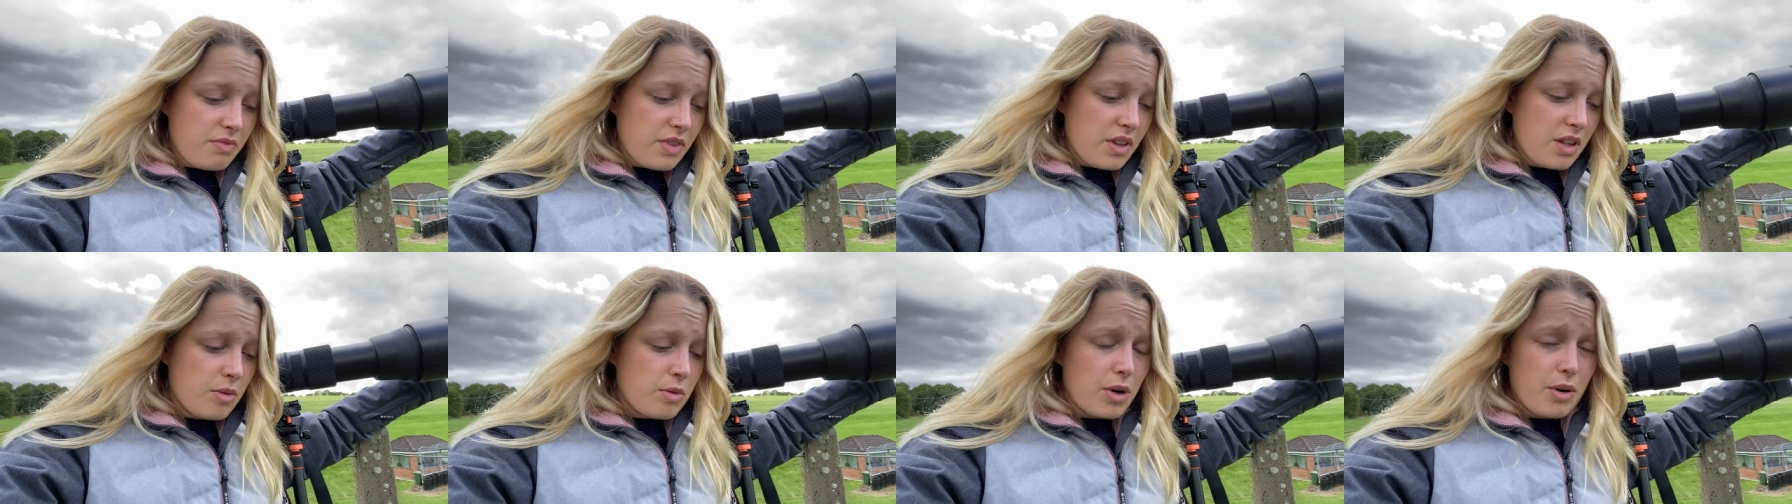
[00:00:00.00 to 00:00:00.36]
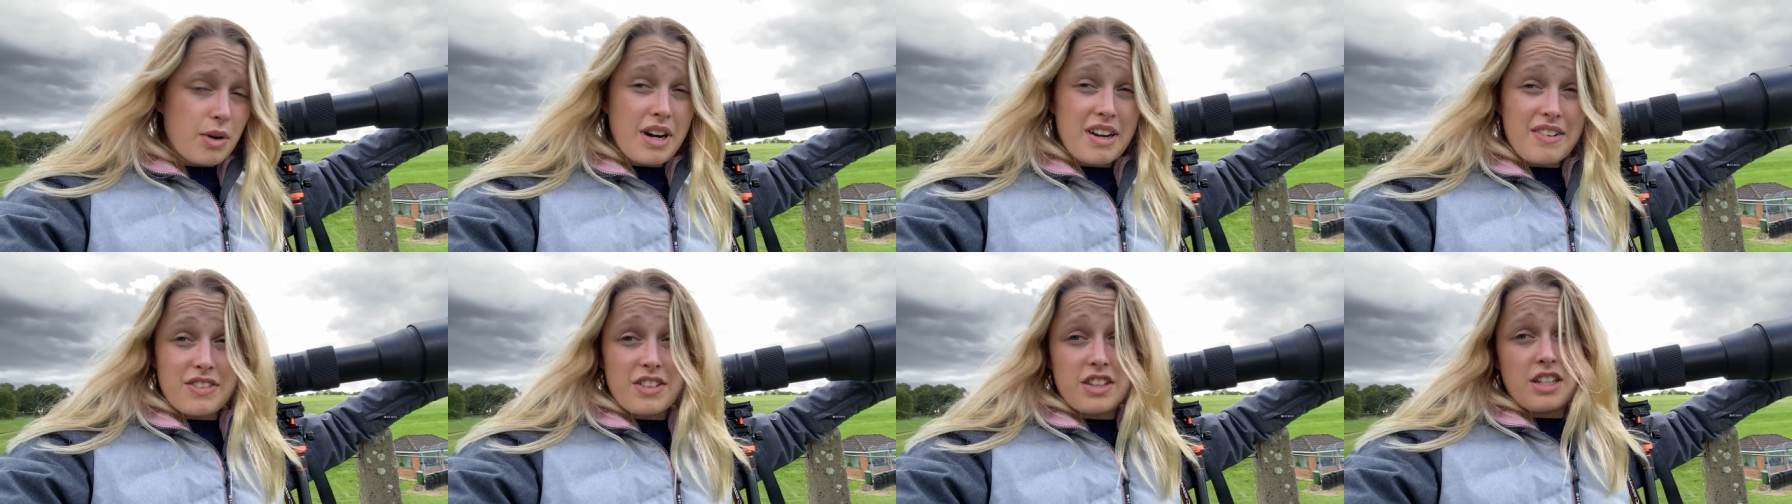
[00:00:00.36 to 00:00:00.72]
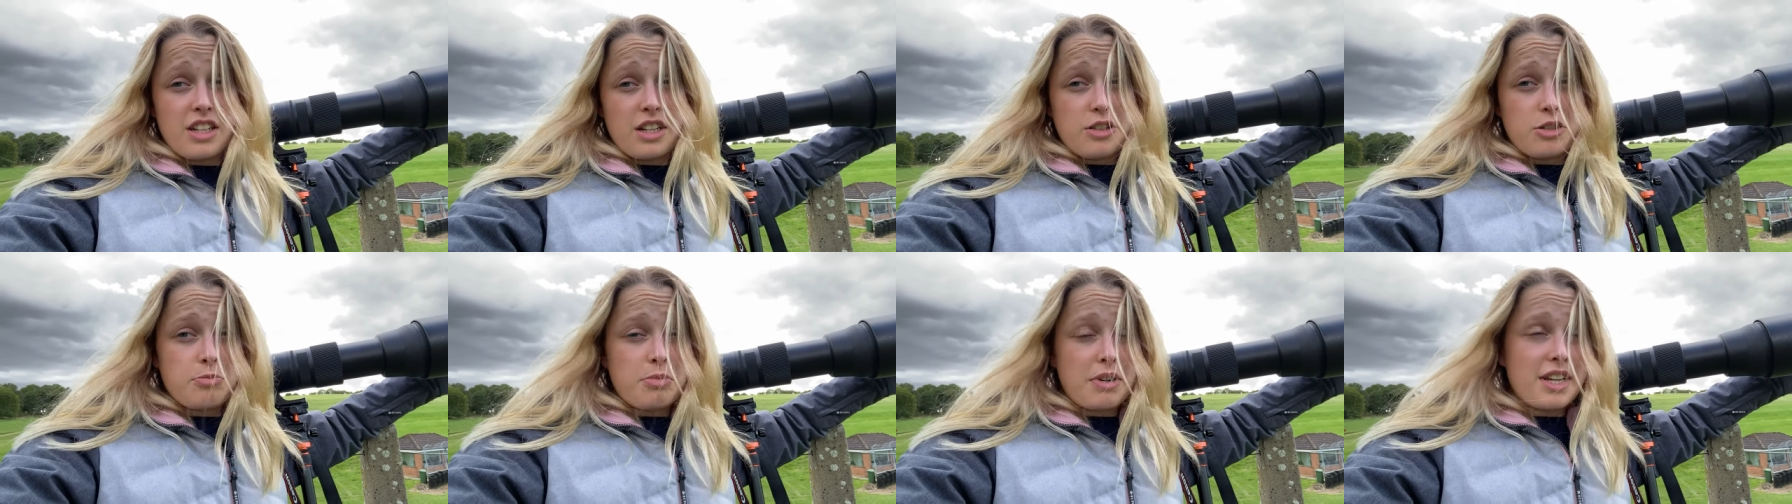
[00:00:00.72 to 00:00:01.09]
well after the
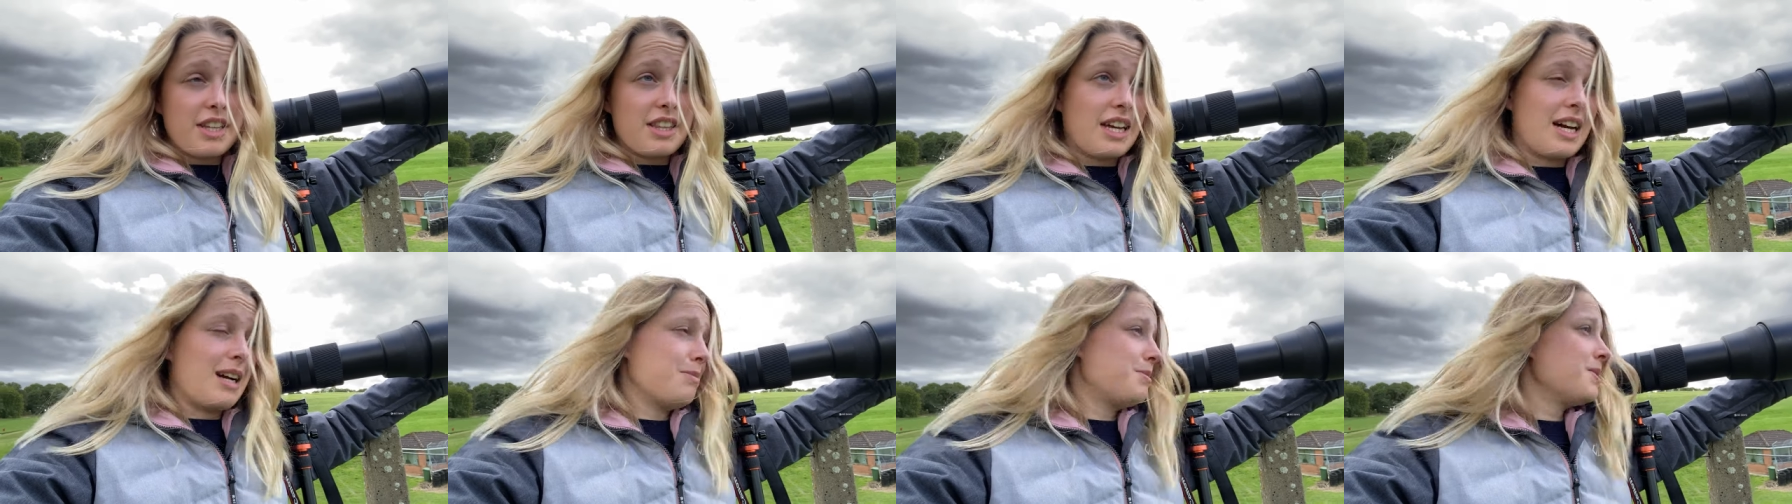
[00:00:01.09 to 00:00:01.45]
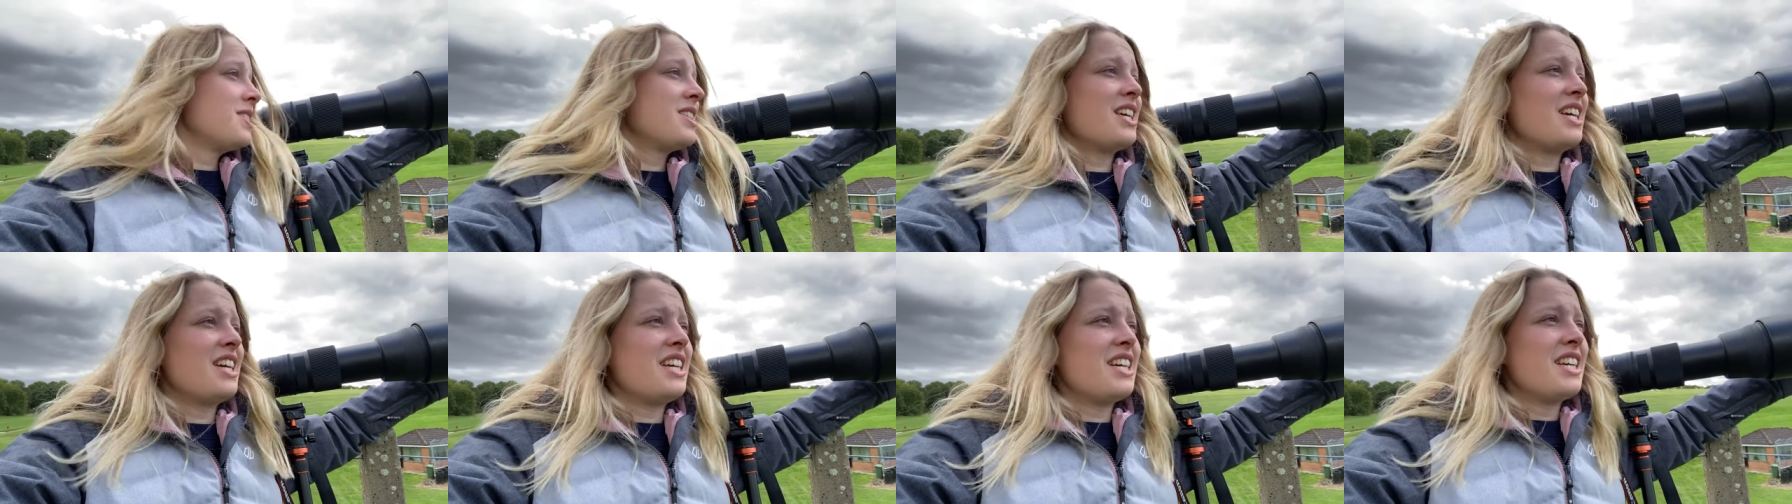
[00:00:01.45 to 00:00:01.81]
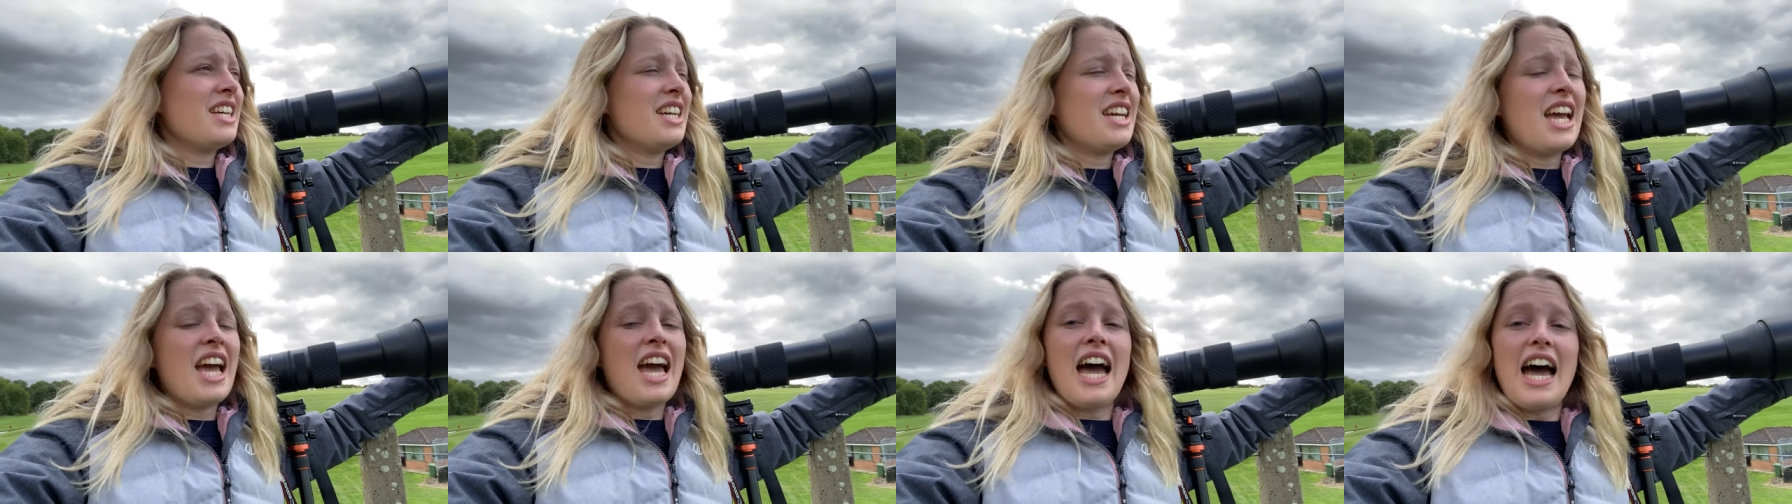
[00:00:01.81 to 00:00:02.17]
lunch break that happens here,
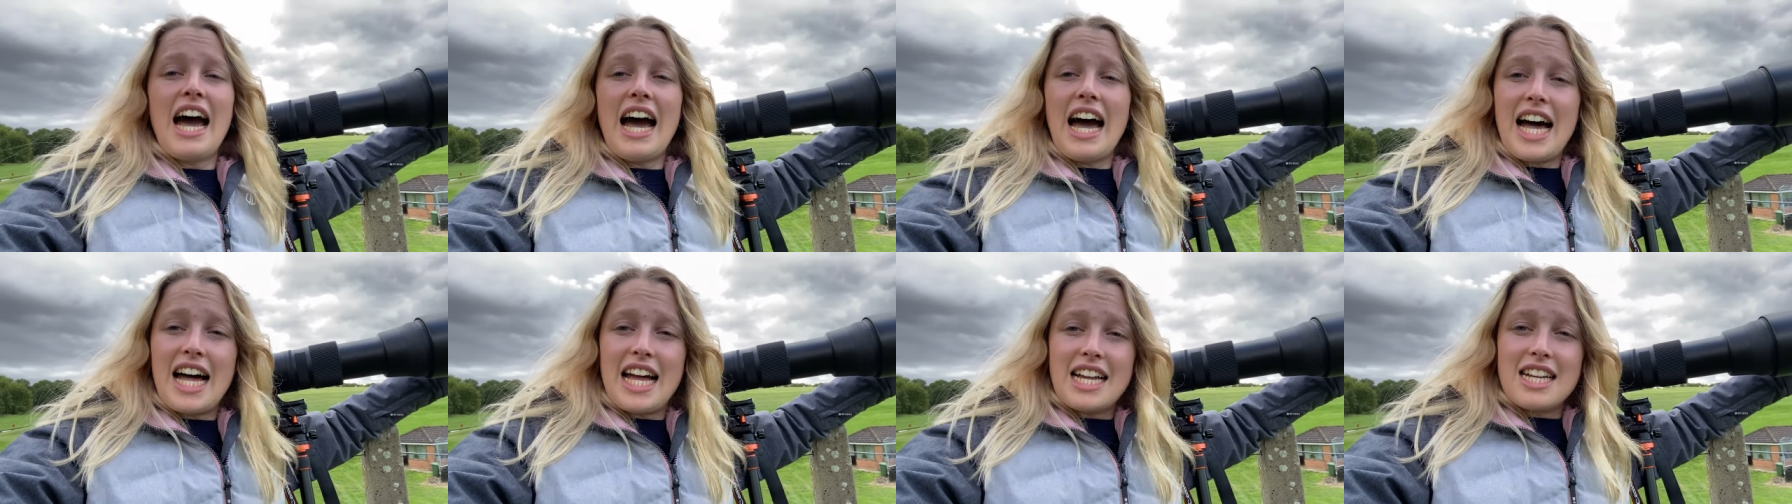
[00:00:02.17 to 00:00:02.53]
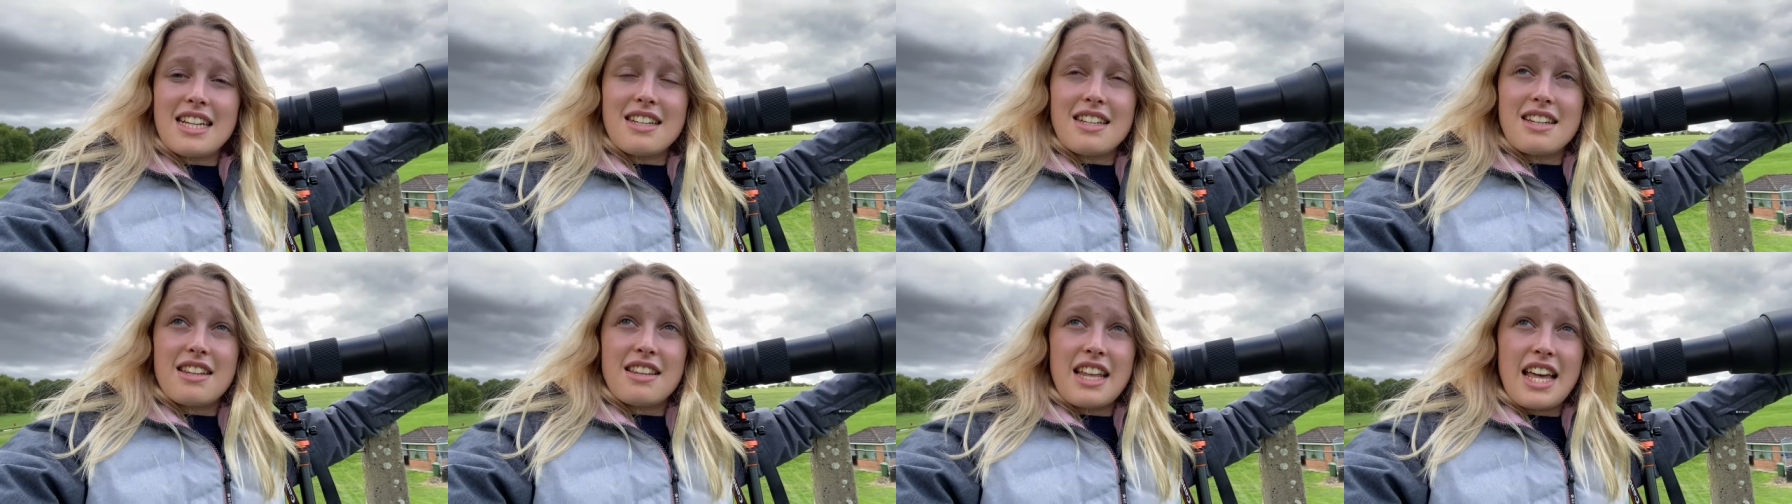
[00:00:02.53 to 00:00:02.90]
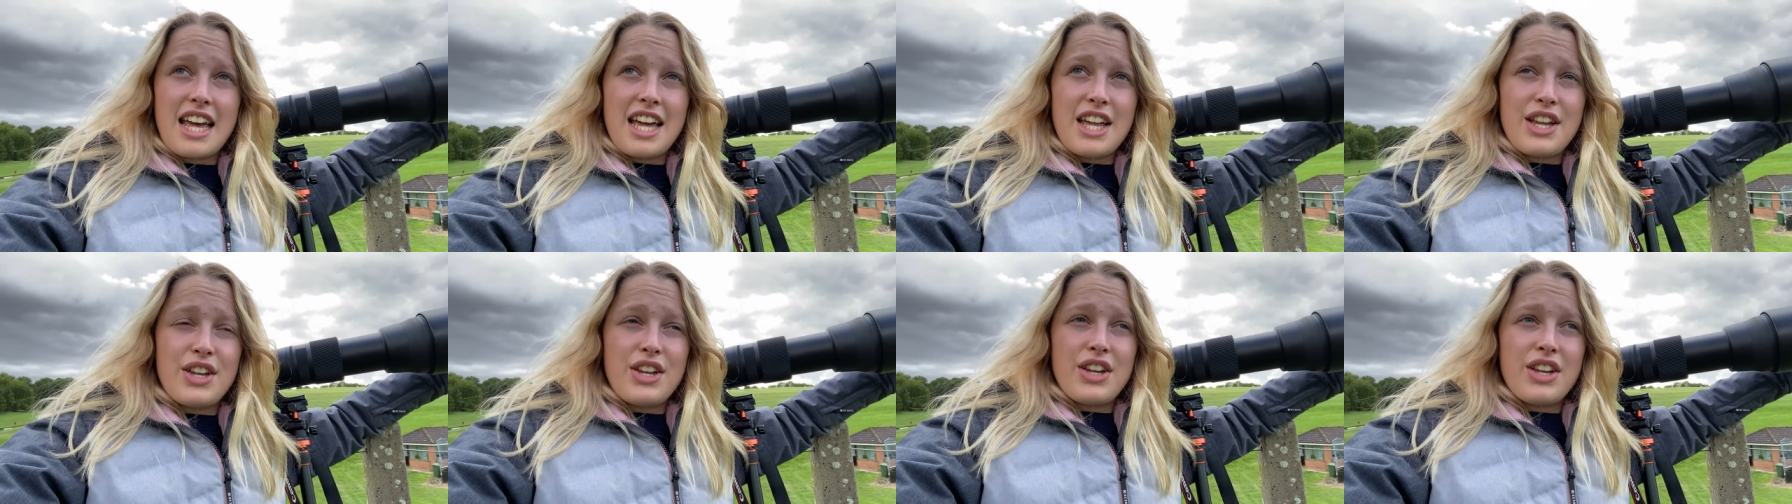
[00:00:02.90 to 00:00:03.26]
and
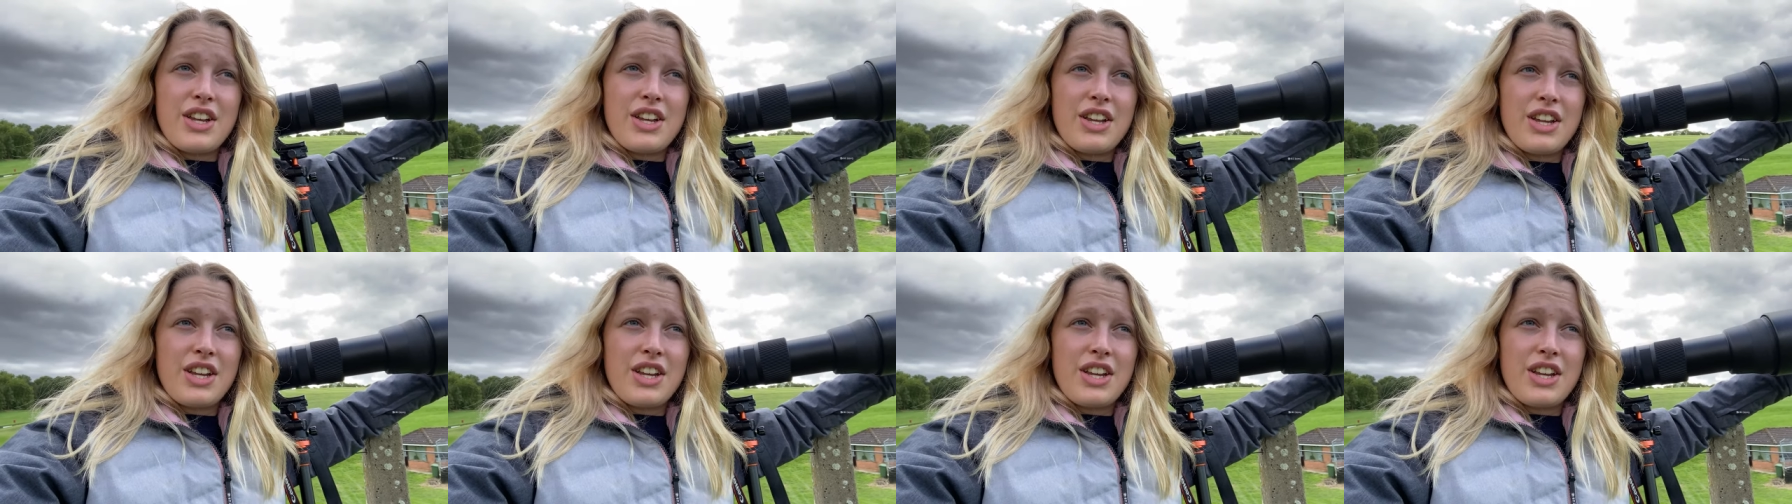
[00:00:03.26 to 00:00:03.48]
then